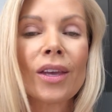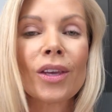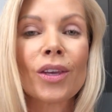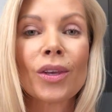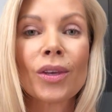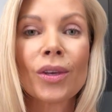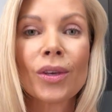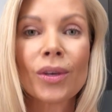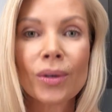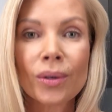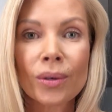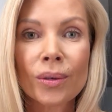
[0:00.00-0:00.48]

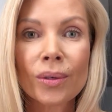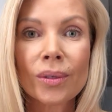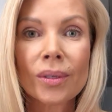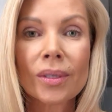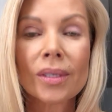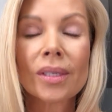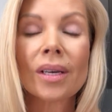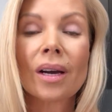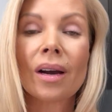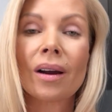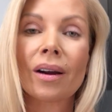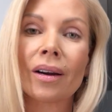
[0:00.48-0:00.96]

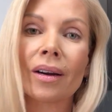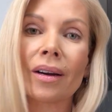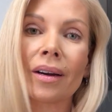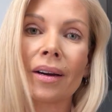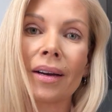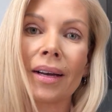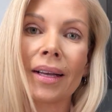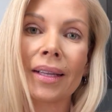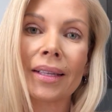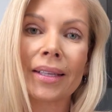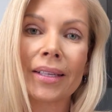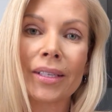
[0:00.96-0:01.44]
use
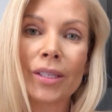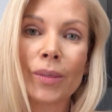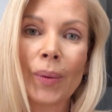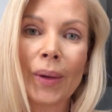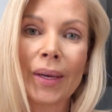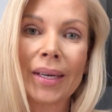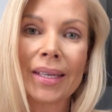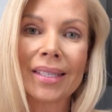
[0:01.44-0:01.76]
our Lids by